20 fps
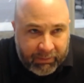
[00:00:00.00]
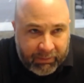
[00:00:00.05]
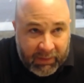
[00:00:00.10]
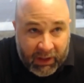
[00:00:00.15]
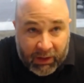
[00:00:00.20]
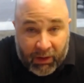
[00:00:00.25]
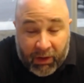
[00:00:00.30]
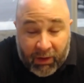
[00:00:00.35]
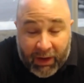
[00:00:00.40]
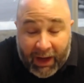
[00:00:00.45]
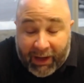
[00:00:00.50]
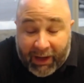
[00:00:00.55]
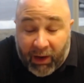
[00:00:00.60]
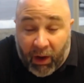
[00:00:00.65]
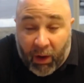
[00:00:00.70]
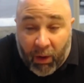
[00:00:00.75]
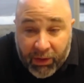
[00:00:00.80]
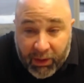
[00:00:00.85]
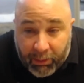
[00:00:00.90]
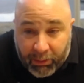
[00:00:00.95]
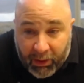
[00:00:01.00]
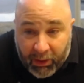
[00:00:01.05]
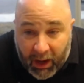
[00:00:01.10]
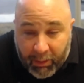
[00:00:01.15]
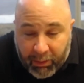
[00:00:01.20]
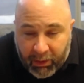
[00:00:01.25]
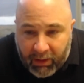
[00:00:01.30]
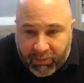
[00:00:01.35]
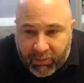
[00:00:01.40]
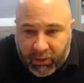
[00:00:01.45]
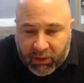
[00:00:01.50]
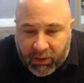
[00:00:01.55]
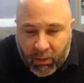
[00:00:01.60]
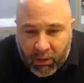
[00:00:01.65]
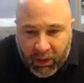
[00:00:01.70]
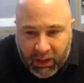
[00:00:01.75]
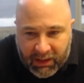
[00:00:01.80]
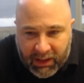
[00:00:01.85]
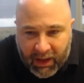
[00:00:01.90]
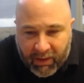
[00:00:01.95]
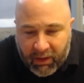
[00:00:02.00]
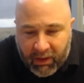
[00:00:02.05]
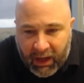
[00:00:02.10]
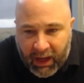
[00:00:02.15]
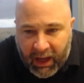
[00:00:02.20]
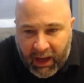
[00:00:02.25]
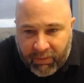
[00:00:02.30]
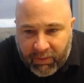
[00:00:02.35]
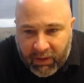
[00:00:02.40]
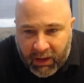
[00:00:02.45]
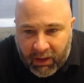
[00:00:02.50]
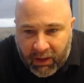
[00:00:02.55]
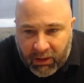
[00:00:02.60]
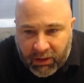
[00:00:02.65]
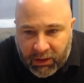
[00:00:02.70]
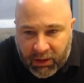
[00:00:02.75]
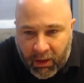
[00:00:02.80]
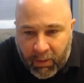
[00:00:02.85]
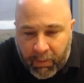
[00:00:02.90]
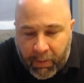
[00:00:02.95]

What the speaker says: you're not going to own the property for 27 and a half years. So